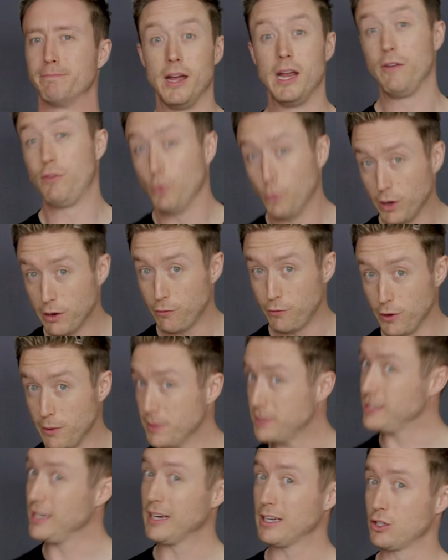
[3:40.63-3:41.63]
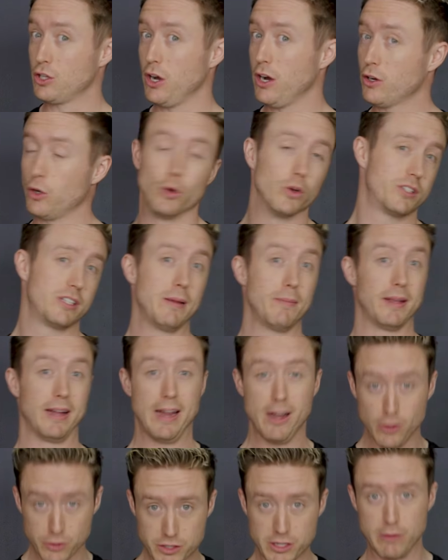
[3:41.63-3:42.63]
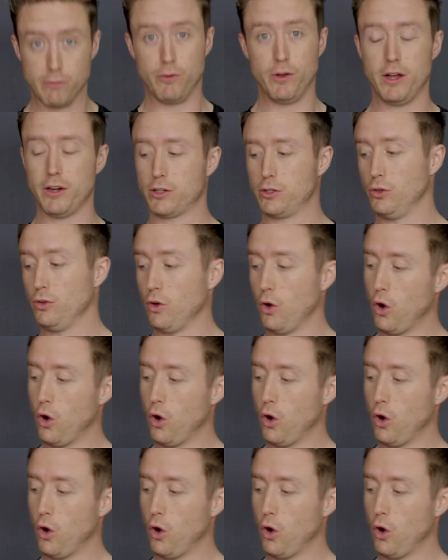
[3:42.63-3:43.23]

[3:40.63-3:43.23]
If you want to film a TikTok or something else in vertical,